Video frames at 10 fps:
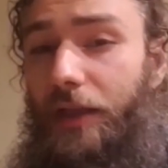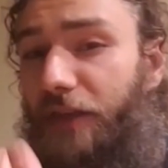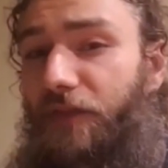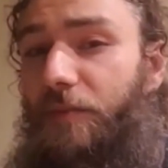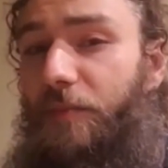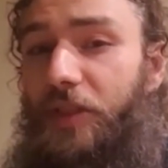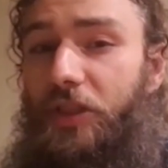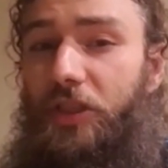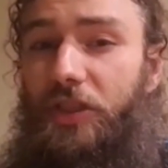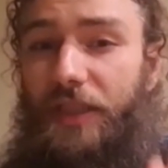different
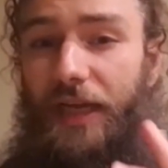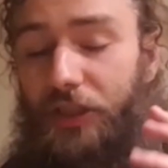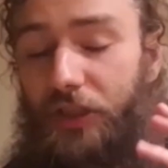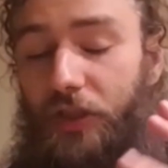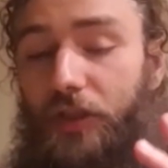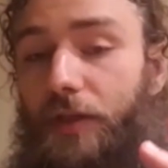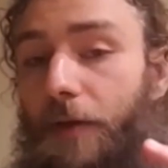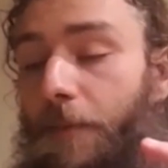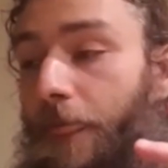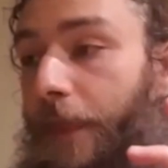positions that is just,
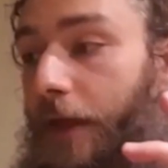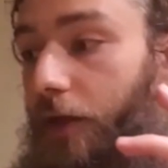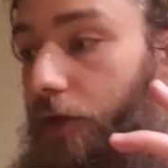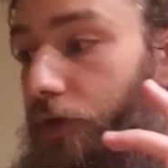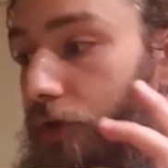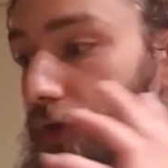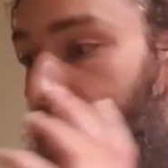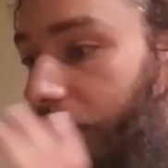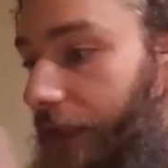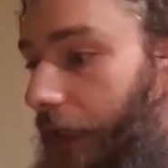you
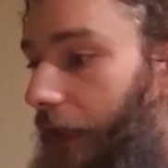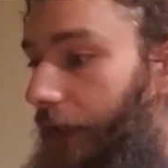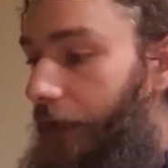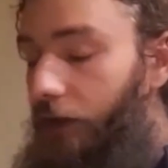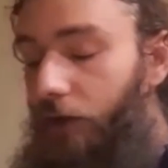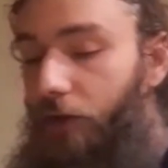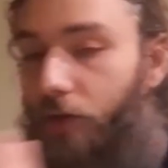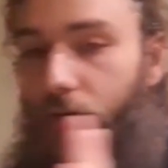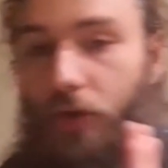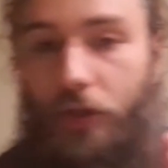can tell that,
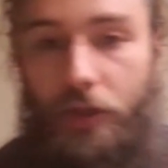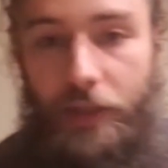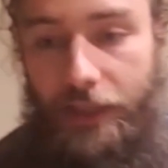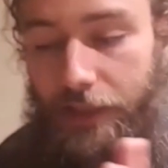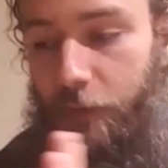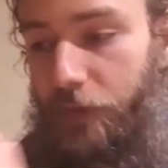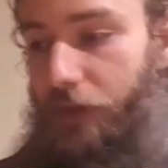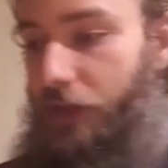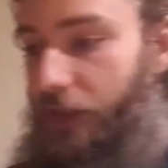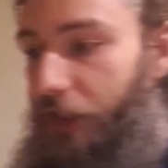look, like this
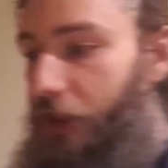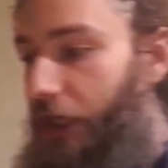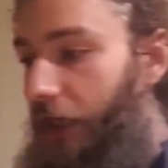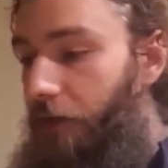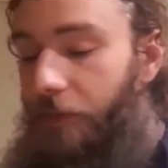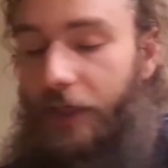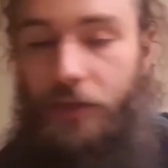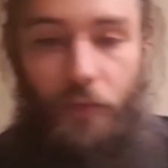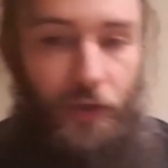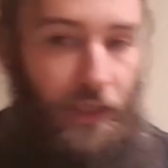person is educated, but
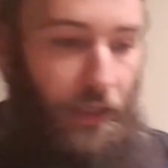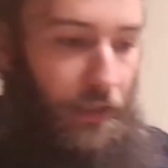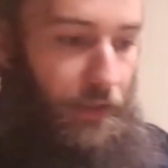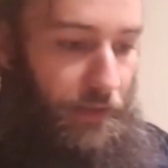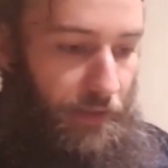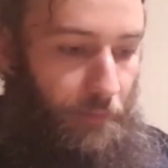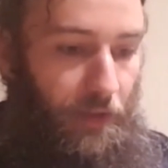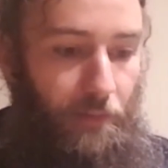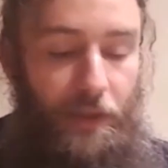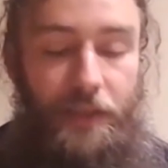he's working in
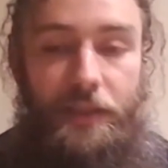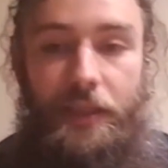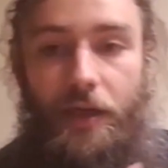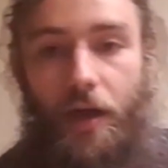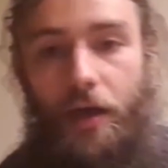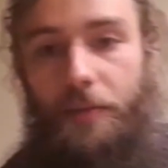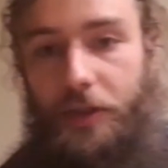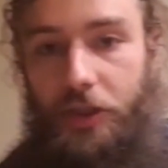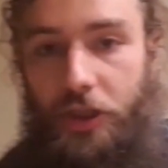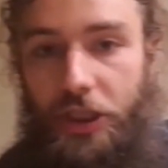something because the economy
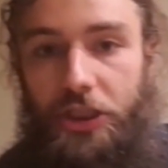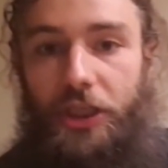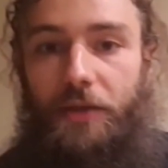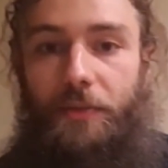is changing.